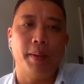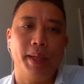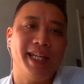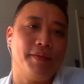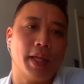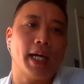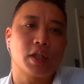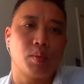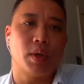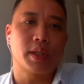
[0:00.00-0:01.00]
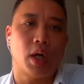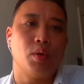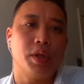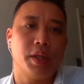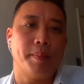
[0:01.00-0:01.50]
believe that's what's
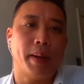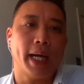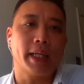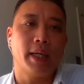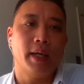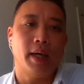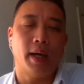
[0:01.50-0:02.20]
holding them back.